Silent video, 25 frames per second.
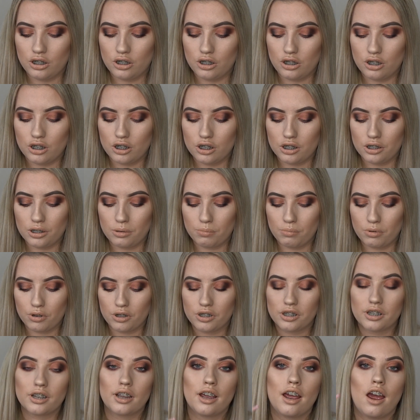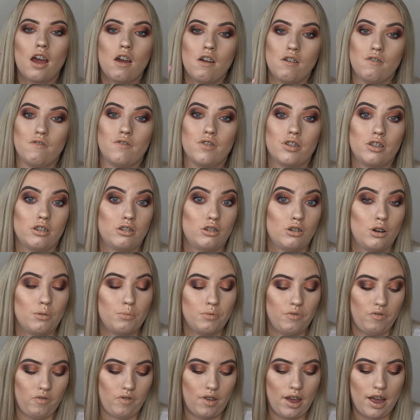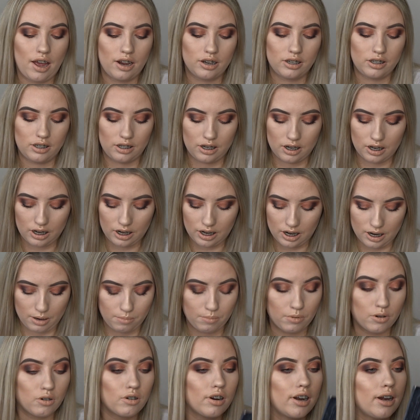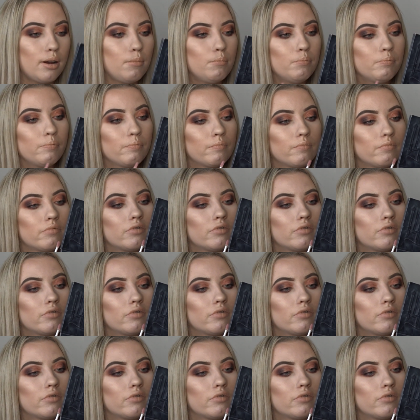just putting it over the top of that lip cream.